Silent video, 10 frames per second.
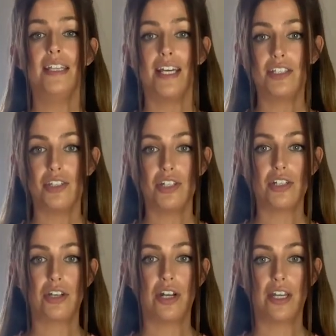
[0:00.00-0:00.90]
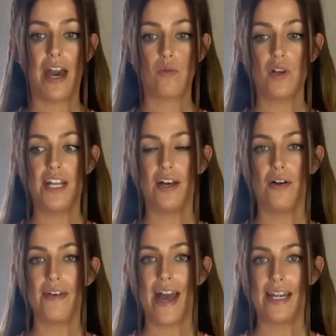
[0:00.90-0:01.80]
This is just going to get rid
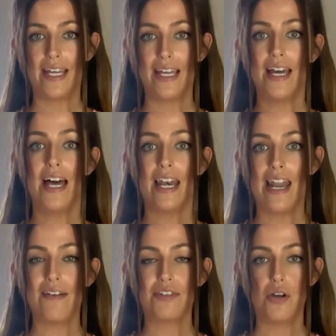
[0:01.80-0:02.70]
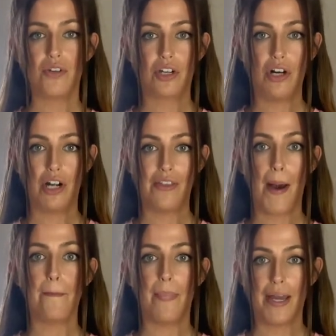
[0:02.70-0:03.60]
of any leftover colour
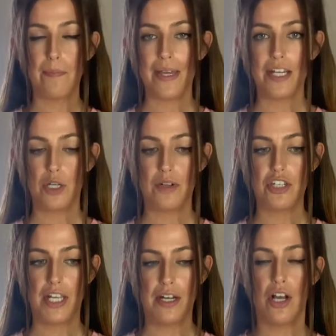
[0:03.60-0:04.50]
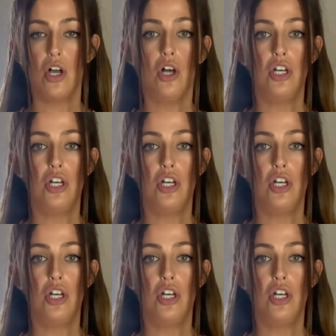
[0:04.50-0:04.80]
that might be in your machine.